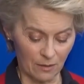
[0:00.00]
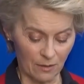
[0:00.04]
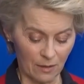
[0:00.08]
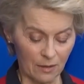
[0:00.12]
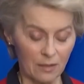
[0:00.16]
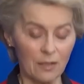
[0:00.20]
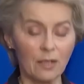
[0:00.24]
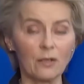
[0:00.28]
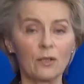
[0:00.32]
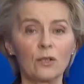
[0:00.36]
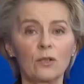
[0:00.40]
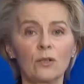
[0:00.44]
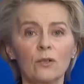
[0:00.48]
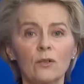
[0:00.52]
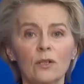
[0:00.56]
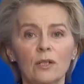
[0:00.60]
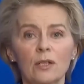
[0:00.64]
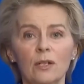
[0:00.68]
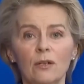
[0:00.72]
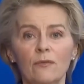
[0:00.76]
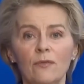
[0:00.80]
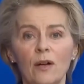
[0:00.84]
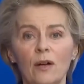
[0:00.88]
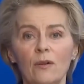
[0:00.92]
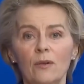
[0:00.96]
the
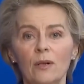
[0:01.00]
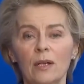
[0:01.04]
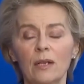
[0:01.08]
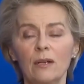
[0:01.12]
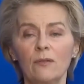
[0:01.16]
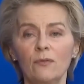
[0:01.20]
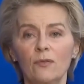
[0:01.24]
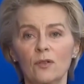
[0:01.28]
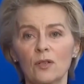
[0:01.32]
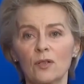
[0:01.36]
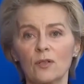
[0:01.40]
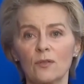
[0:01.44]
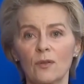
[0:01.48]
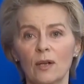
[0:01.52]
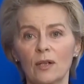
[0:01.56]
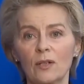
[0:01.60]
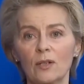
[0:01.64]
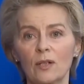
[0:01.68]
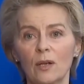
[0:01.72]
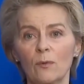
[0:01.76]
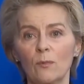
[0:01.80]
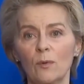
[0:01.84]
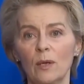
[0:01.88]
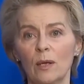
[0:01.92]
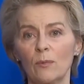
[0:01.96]
security of our
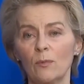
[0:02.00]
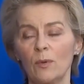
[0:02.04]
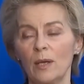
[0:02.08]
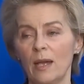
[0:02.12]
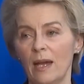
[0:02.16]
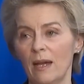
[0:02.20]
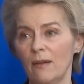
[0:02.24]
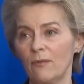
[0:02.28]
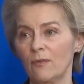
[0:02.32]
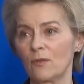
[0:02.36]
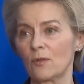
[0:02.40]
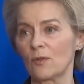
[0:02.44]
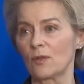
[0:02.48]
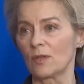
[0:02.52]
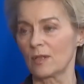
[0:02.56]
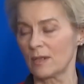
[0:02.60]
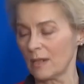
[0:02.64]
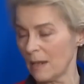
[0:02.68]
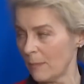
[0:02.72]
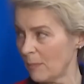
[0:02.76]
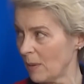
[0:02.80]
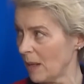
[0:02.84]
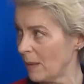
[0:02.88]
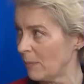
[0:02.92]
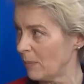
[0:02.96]
infrastructure where we have to
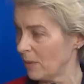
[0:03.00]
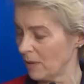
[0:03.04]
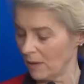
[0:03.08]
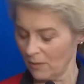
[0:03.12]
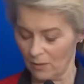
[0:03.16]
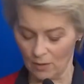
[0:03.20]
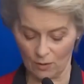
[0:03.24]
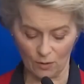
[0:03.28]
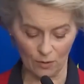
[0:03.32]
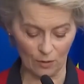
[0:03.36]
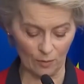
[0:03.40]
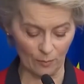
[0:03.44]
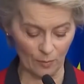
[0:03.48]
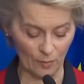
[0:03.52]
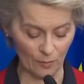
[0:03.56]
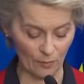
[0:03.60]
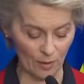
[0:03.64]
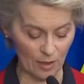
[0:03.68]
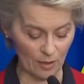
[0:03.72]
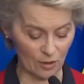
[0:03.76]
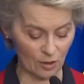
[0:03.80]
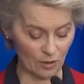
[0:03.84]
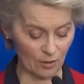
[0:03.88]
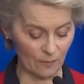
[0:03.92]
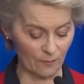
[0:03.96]
step up the
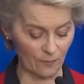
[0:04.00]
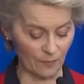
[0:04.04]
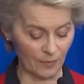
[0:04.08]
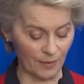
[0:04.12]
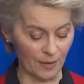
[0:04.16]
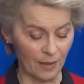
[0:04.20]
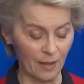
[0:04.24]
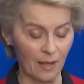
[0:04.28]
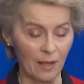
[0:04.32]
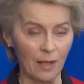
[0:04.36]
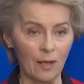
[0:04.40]
cooperation.